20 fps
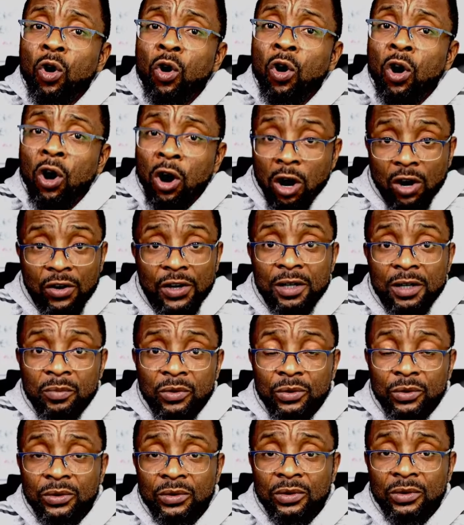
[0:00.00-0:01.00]

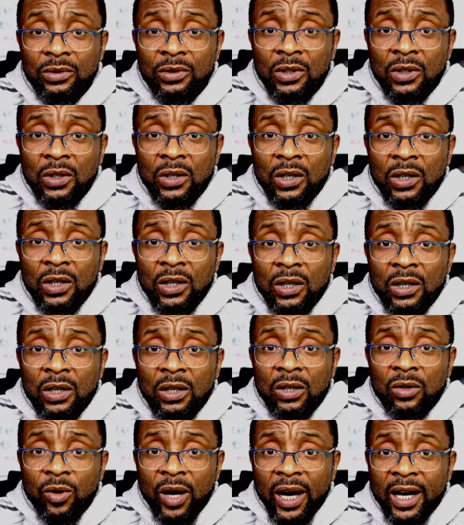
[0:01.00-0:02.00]
horrible,
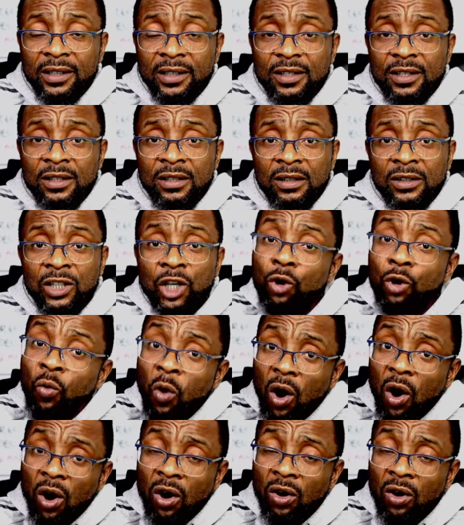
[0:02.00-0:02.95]
right? The war,